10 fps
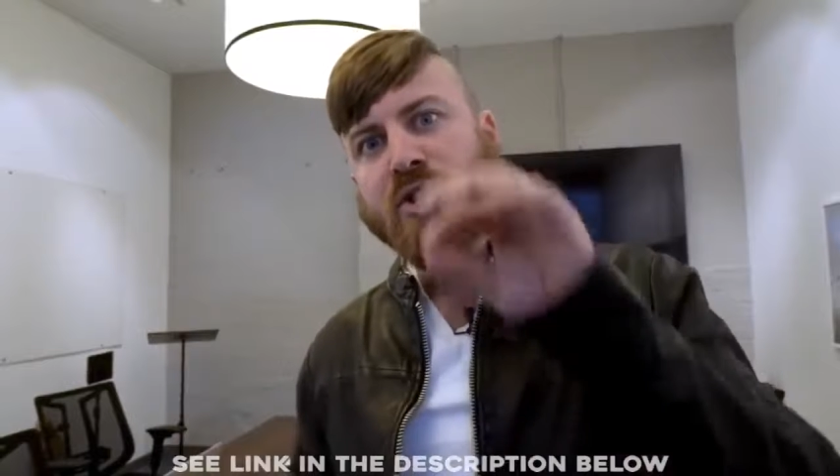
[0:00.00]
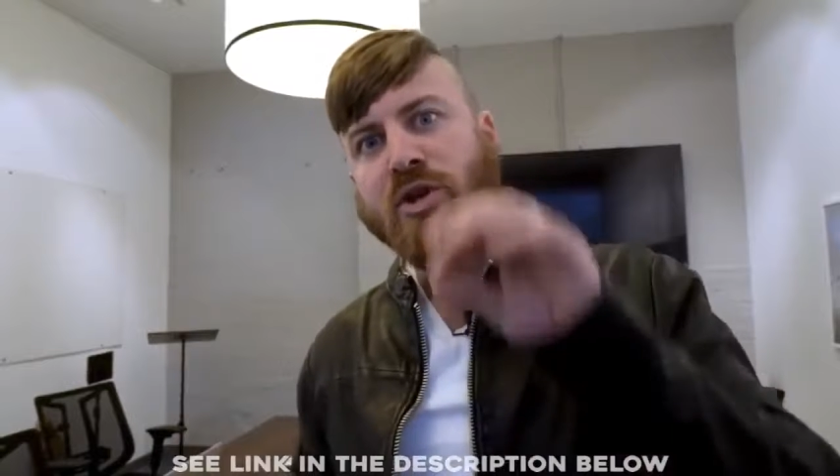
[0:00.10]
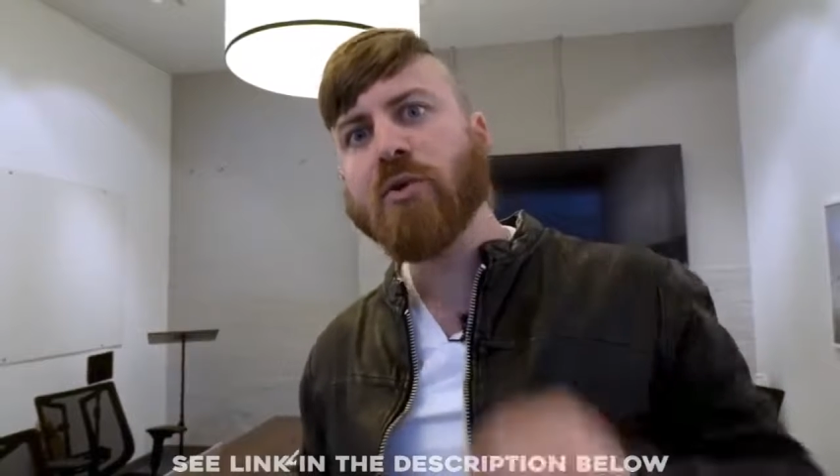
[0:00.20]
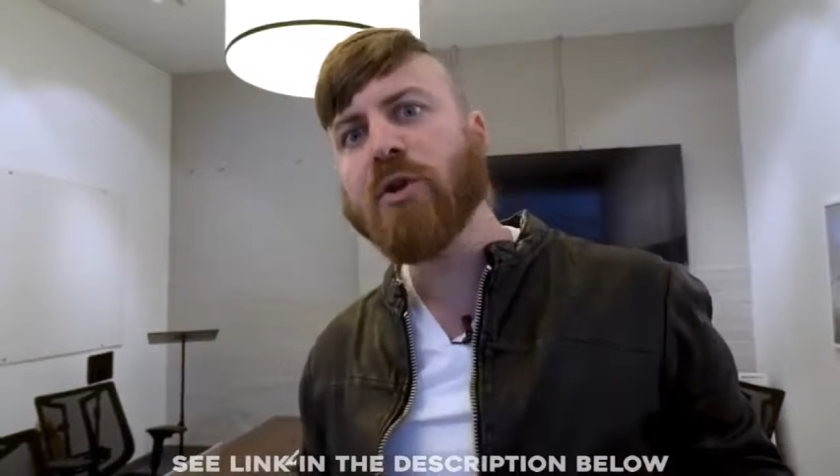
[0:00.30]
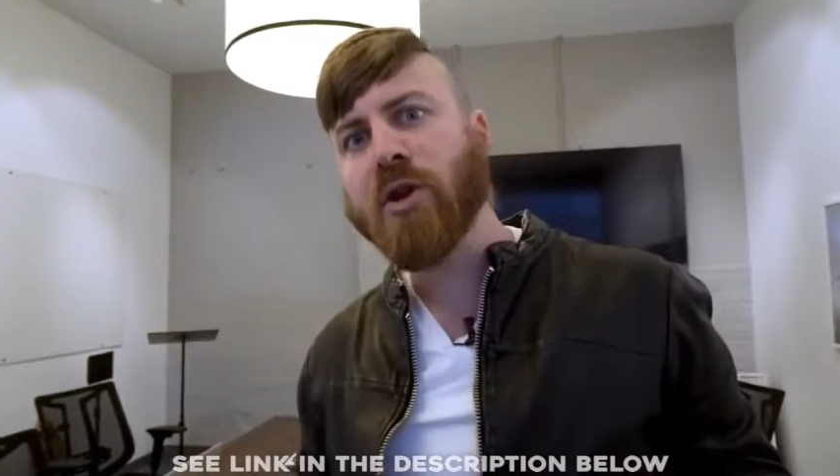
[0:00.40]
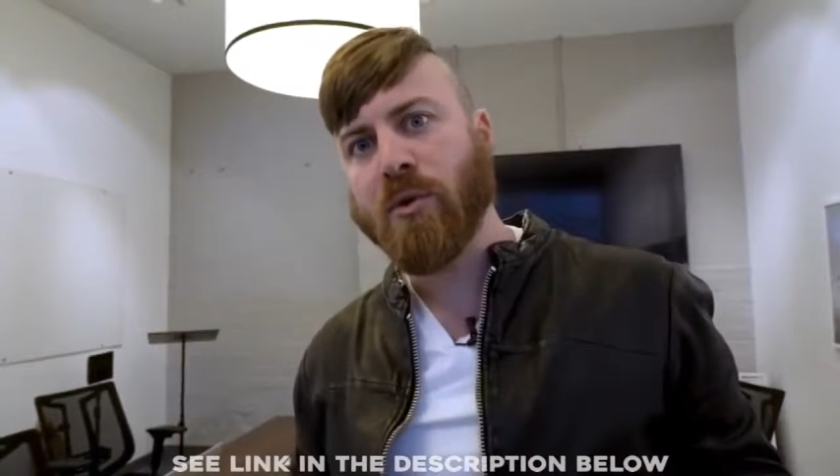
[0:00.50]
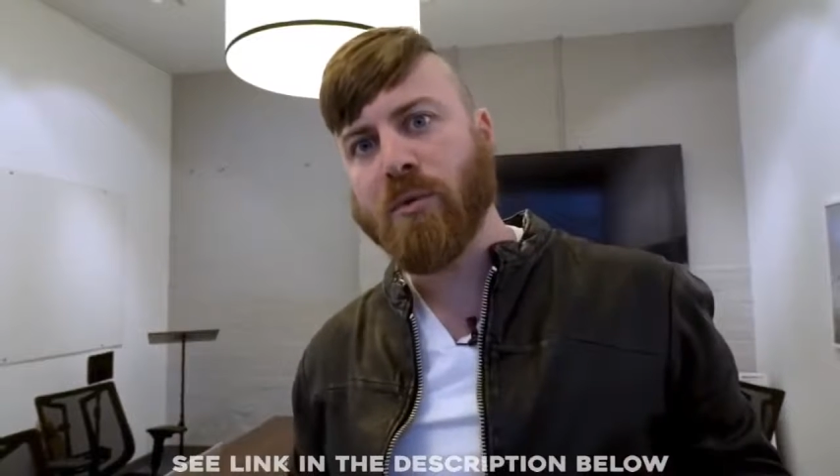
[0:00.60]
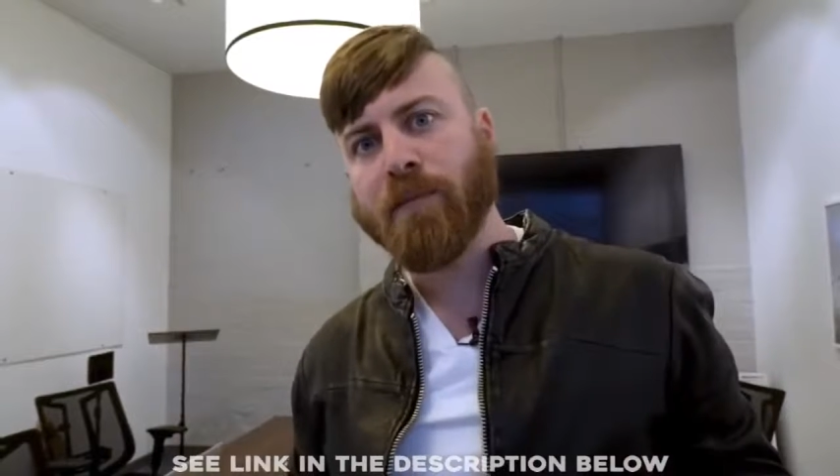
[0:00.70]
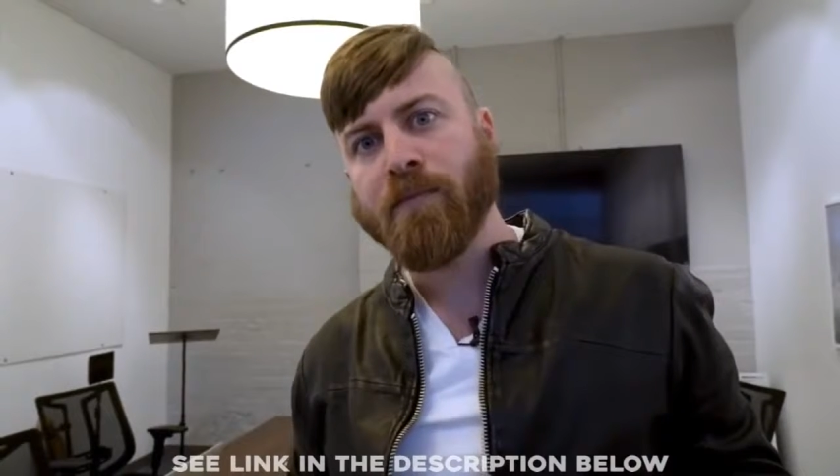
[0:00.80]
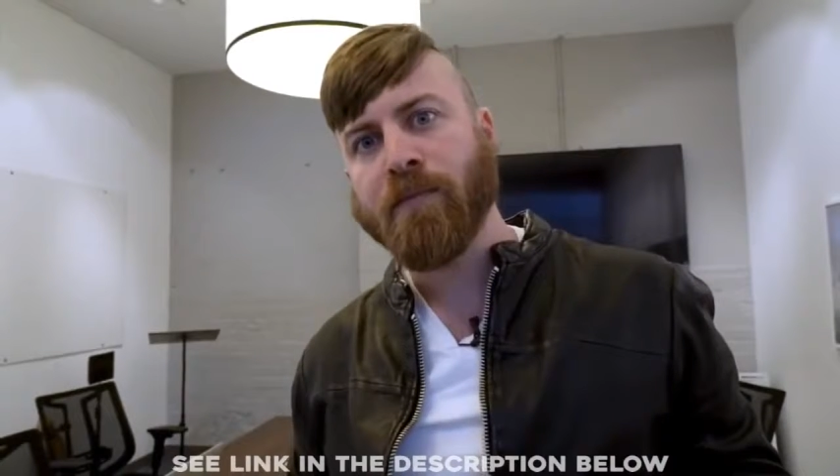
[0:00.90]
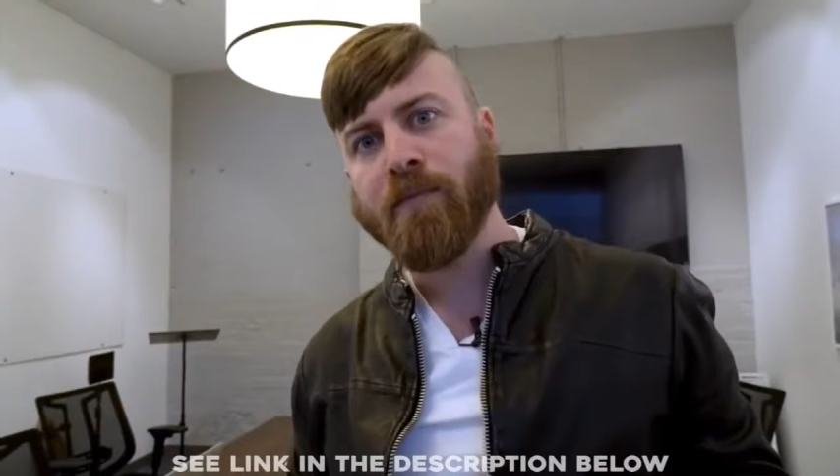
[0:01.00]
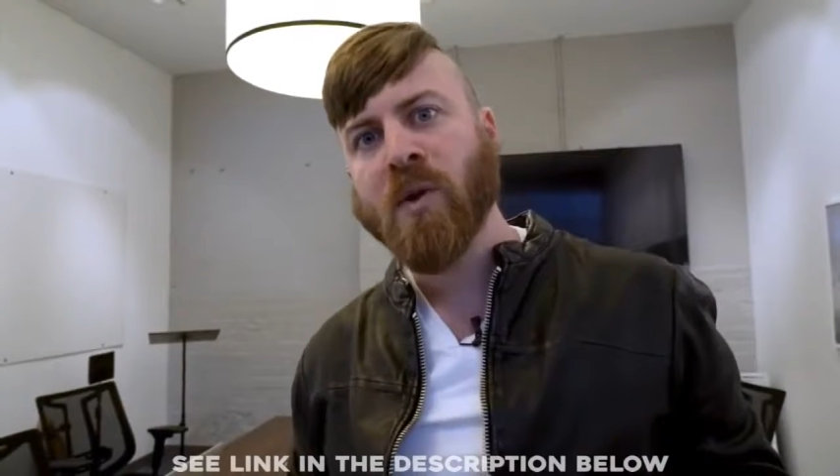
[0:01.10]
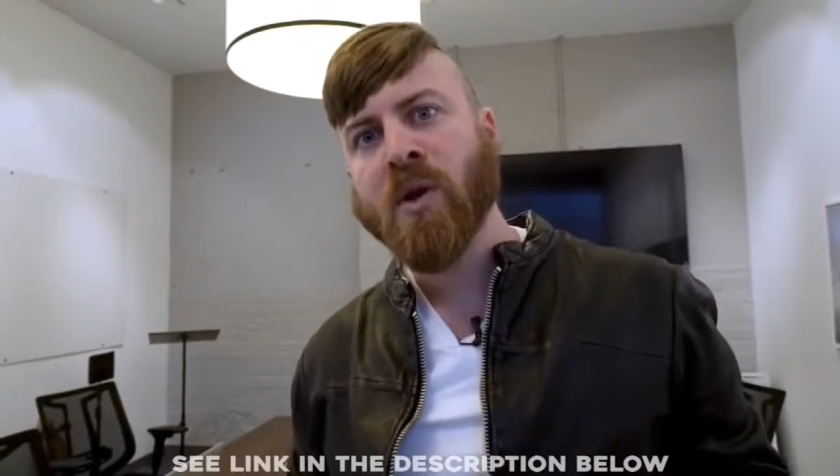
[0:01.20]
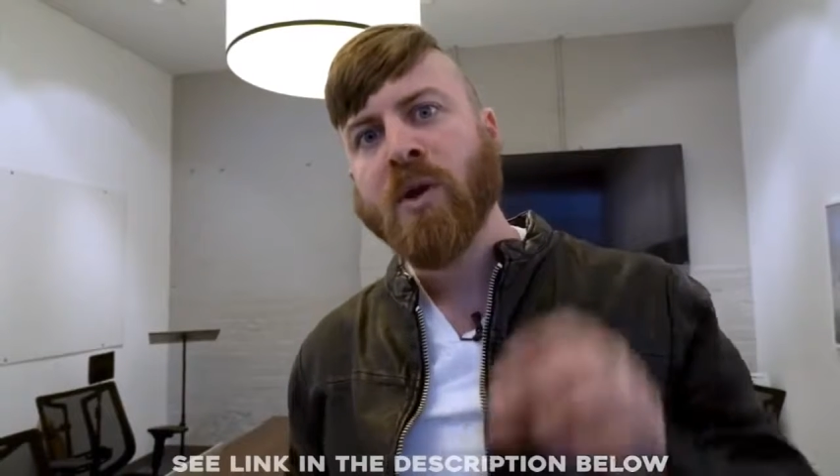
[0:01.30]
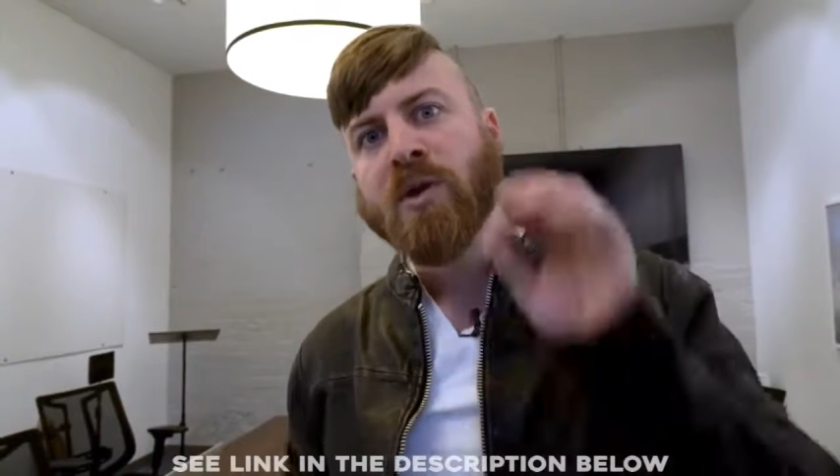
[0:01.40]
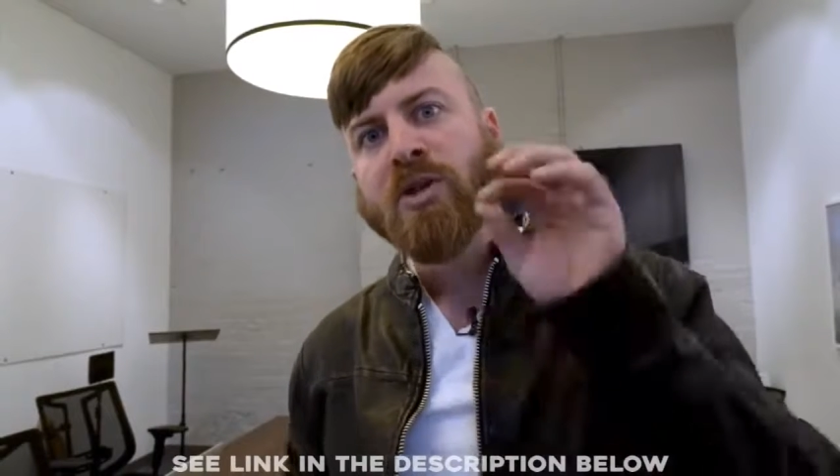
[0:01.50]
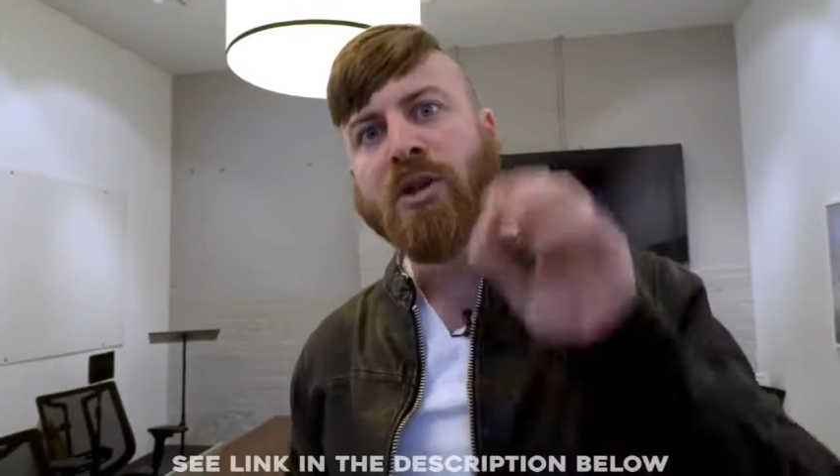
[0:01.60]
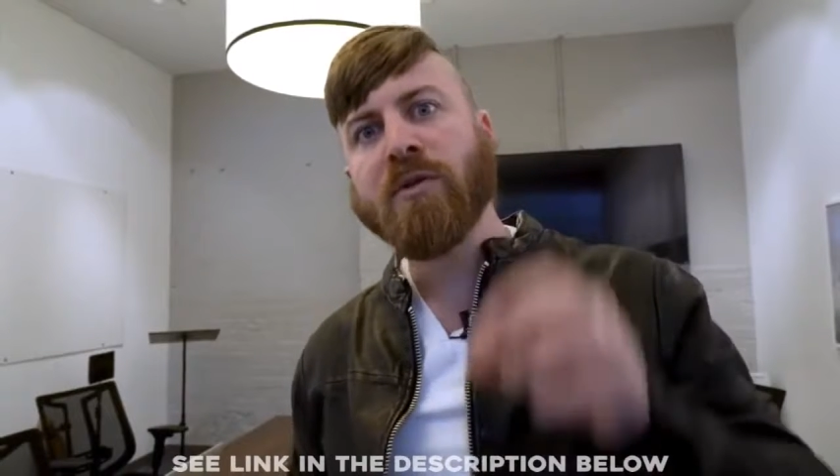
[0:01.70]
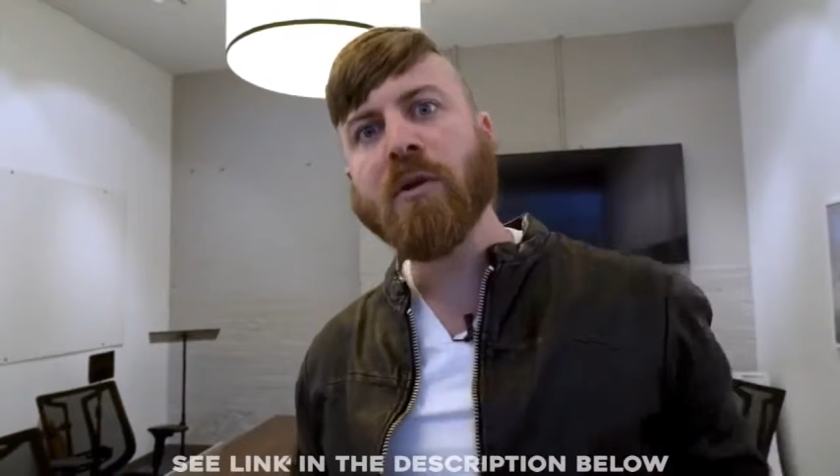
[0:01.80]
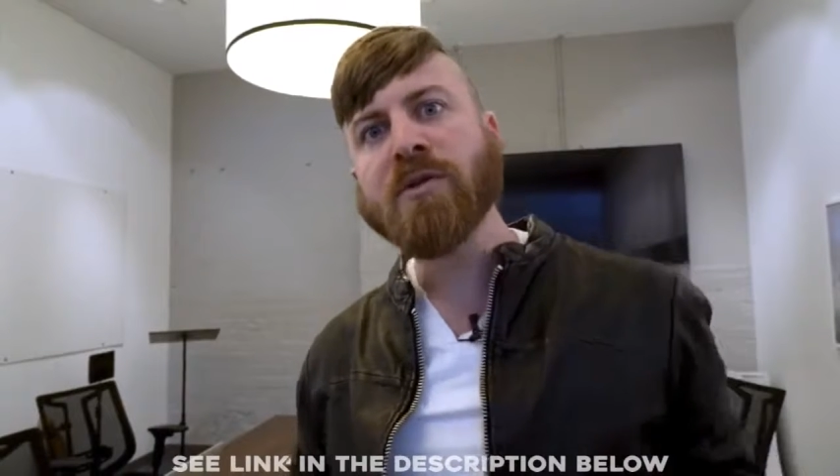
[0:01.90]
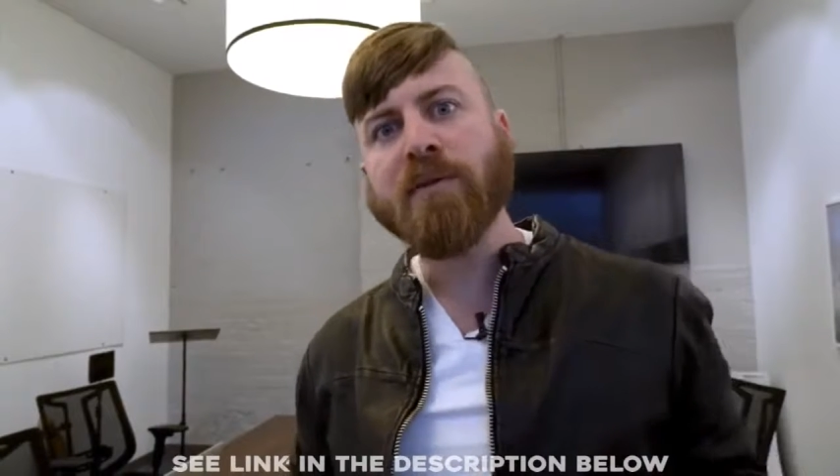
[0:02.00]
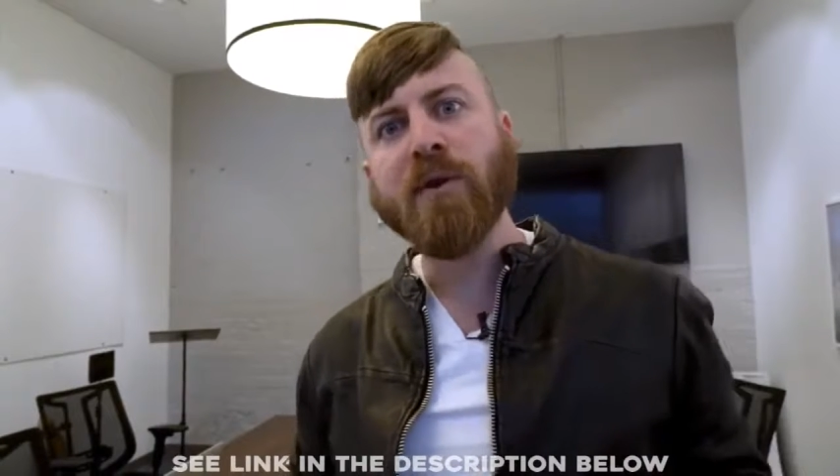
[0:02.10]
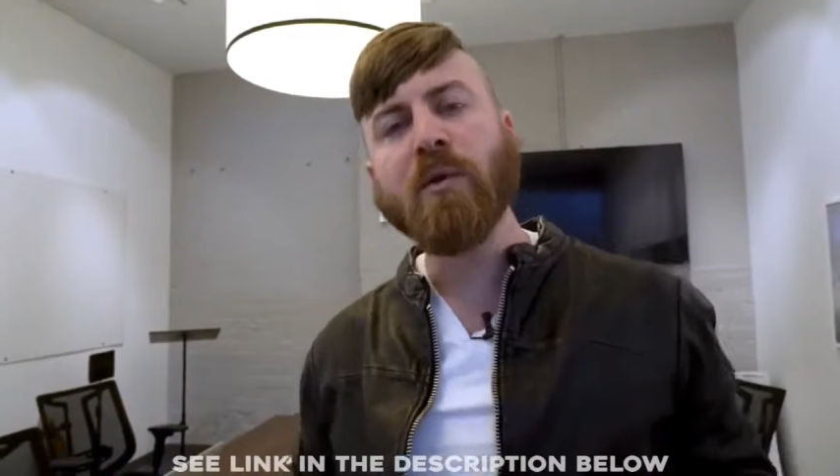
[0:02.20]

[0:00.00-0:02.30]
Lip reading: to you, to those of